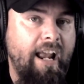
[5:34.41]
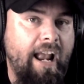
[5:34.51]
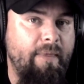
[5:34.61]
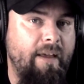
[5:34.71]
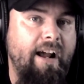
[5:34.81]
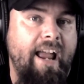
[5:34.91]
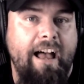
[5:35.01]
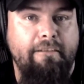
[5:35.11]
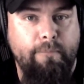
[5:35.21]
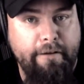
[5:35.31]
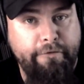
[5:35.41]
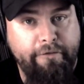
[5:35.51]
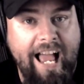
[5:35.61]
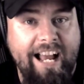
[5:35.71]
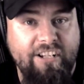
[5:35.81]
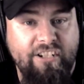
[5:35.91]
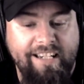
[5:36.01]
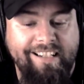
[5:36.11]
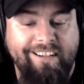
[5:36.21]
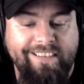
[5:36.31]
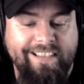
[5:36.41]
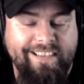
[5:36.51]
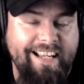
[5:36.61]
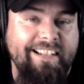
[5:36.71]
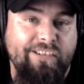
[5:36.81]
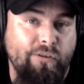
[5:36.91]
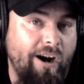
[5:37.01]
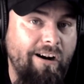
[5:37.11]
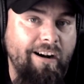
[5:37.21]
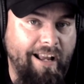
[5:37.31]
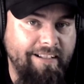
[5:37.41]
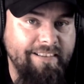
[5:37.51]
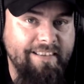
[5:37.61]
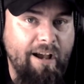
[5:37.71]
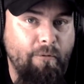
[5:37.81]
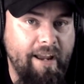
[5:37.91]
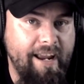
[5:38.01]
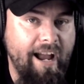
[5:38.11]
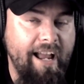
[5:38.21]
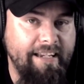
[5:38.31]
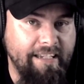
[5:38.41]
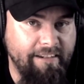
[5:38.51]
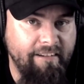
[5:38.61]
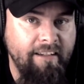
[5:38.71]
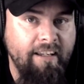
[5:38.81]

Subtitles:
and then I have my flash set to RX. That way I can